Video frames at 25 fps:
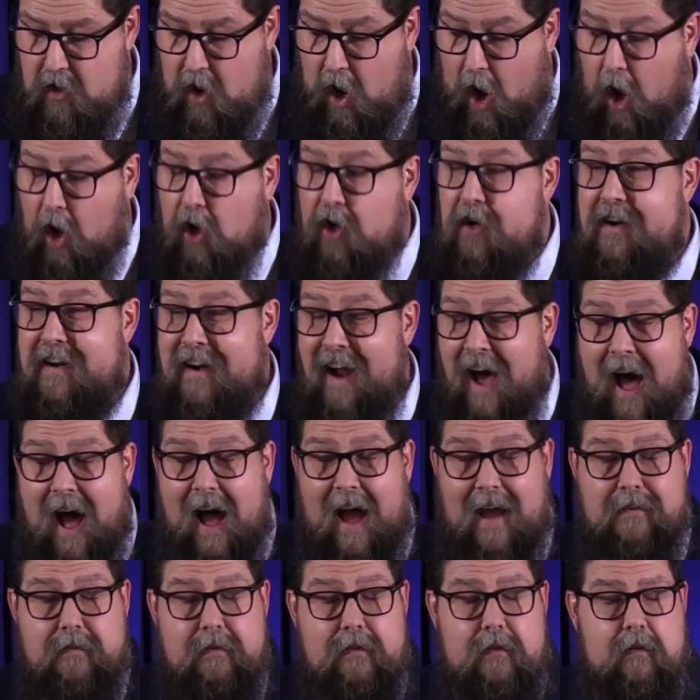are
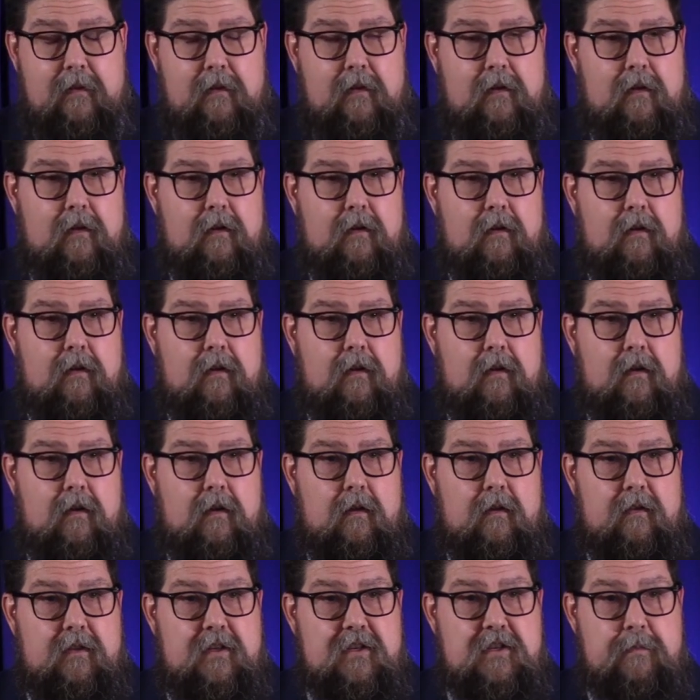not
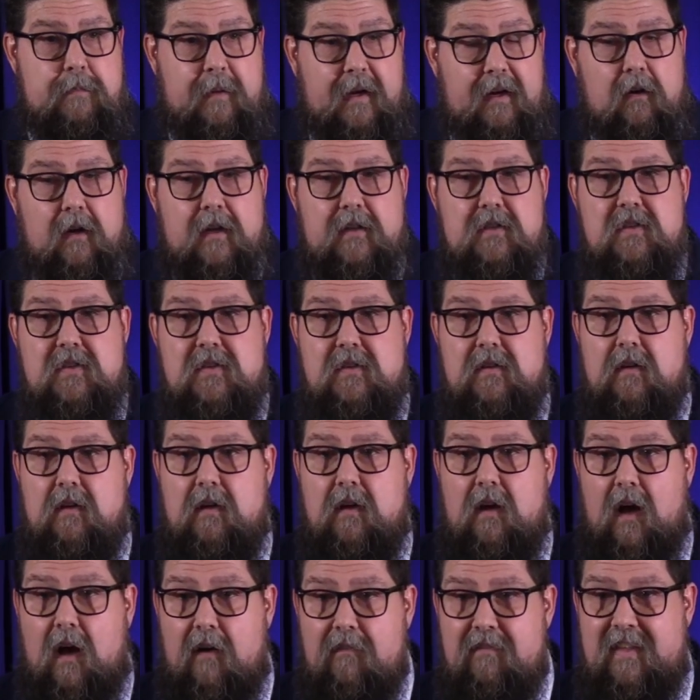the spirits
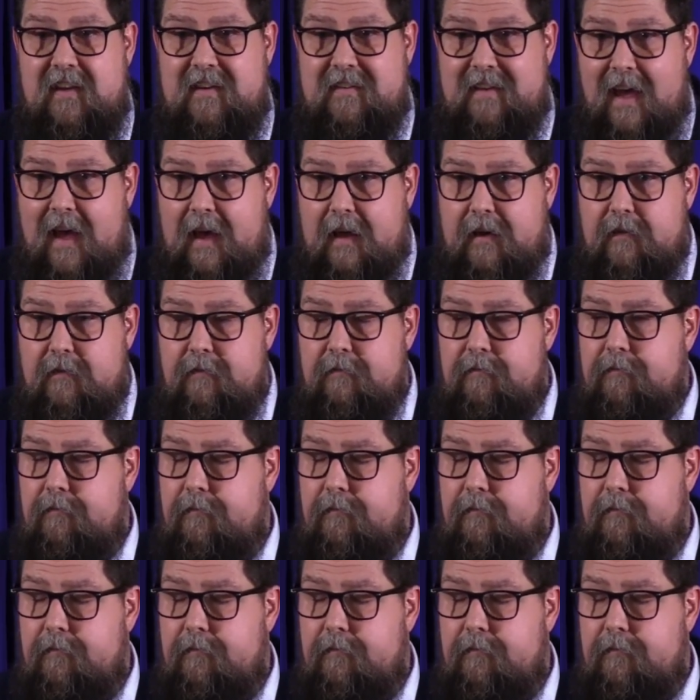of the dead.